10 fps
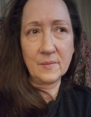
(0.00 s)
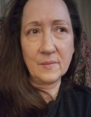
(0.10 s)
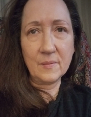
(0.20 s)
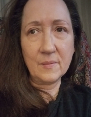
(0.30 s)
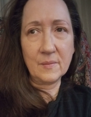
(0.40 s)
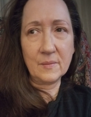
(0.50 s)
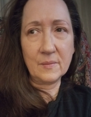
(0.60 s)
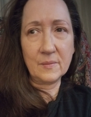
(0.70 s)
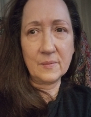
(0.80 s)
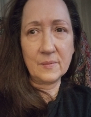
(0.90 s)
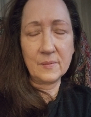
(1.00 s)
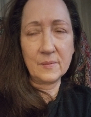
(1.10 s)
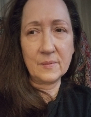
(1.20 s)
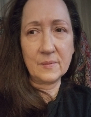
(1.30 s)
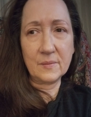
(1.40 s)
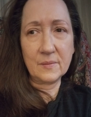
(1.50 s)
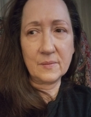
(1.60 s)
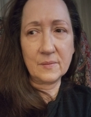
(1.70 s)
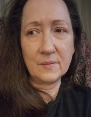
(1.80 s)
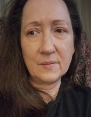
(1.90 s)

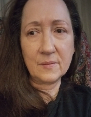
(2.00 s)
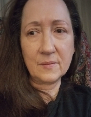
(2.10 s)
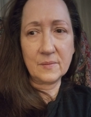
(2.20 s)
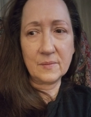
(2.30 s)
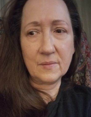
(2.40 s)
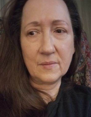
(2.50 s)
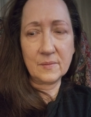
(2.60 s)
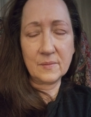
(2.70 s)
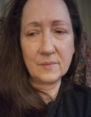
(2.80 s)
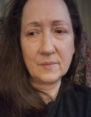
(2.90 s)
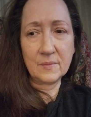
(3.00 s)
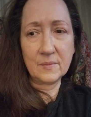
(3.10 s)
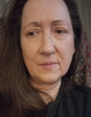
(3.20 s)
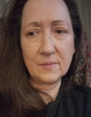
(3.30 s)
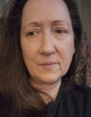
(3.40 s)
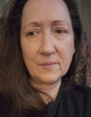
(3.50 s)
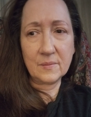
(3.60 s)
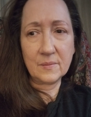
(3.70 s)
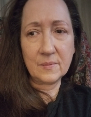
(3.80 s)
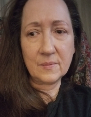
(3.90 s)

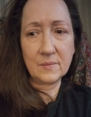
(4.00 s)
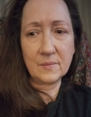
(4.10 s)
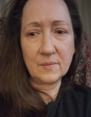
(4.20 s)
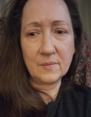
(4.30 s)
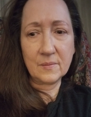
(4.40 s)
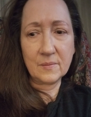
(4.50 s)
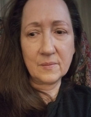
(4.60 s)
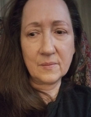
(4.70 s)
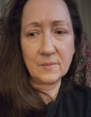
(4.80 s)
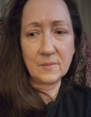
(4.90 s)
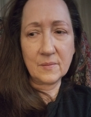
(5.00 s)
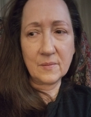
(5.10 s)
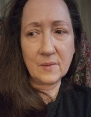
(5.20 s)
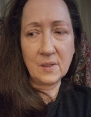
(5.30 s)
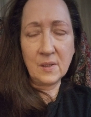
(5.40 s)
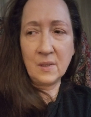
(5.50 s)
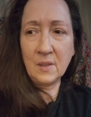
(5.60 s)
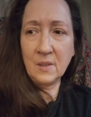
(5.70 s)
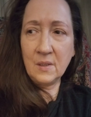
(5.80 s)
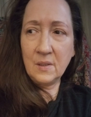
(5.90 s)

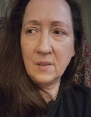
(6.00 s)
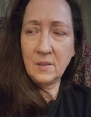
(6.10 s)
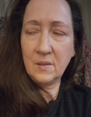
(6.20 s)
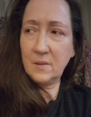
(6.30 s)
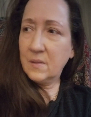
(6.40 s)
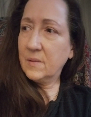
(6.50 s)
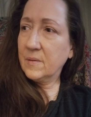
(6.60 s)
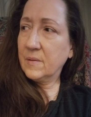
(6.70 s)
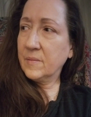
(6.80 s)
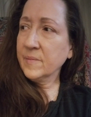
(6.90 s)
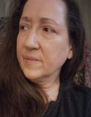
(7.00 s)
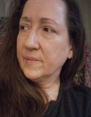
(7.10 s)
Nobody speaks.